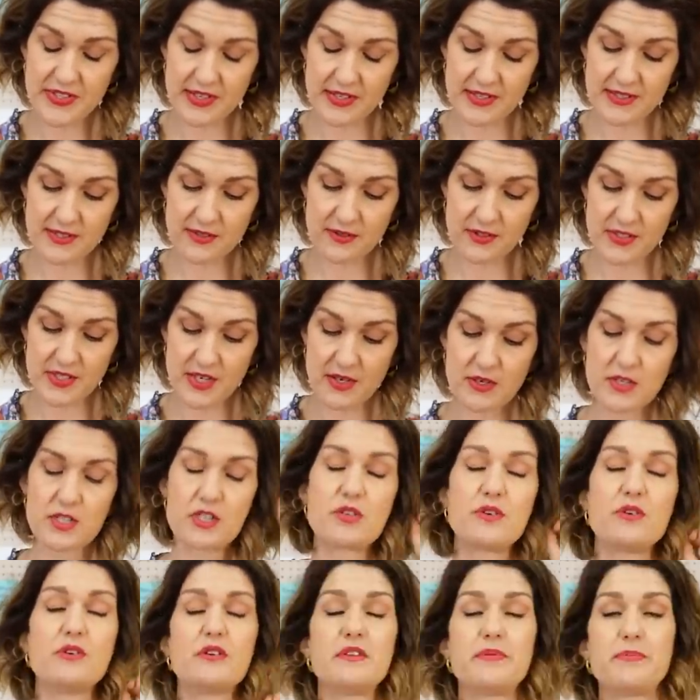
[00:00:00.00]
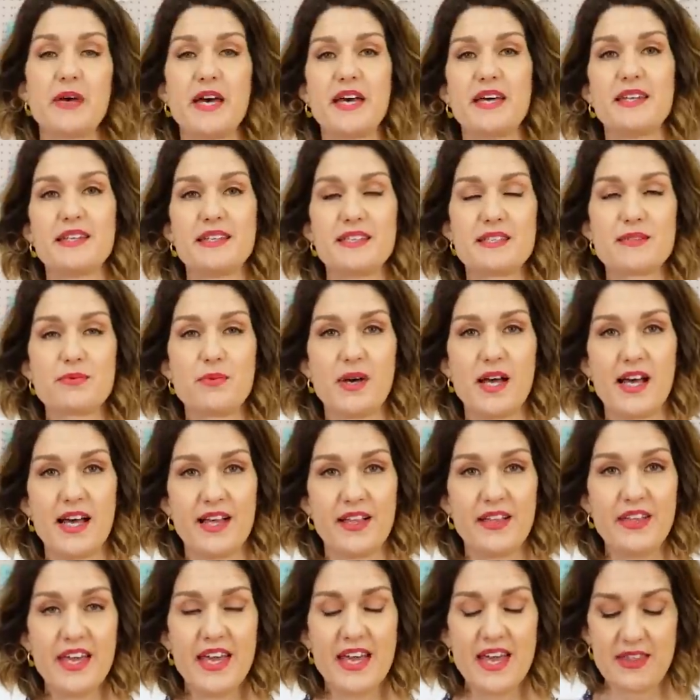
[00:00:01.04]
It's also a shorts pattern as
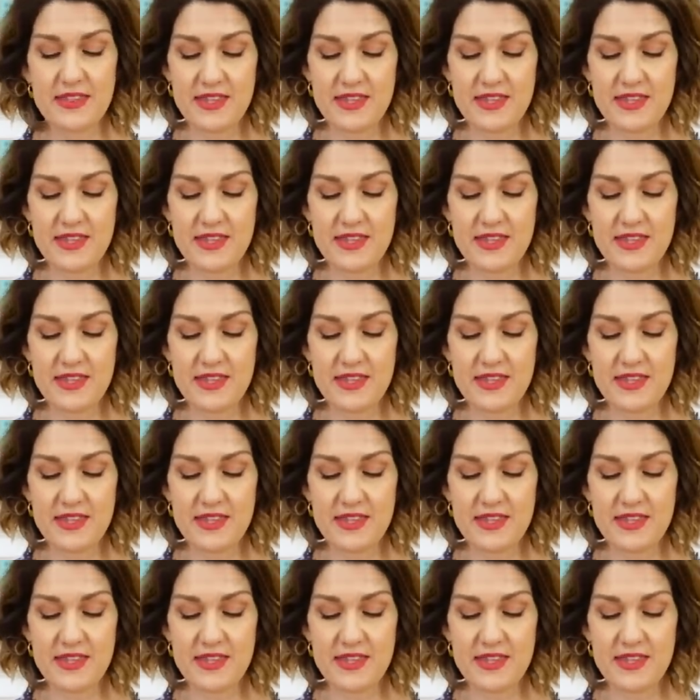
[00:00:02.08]
well.